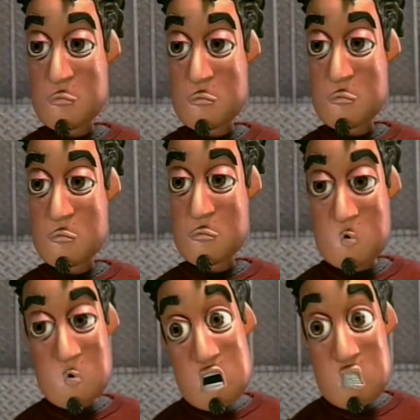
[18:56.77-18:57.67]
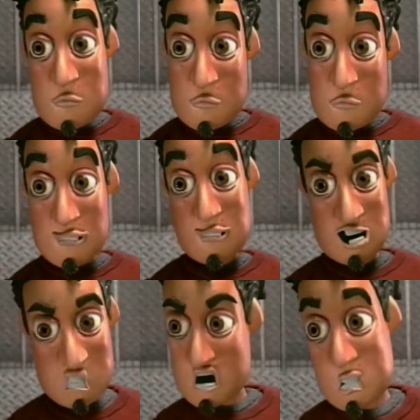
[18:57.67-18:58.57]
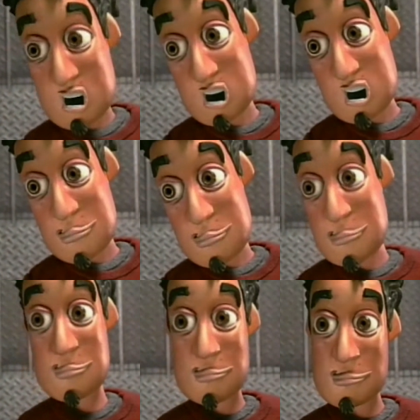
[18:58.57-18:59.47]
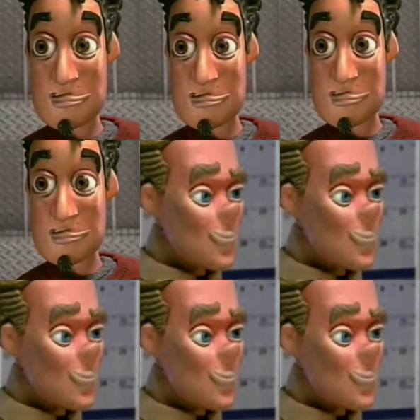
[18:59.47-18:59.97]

out in a minute. What? We're free to go? Sure.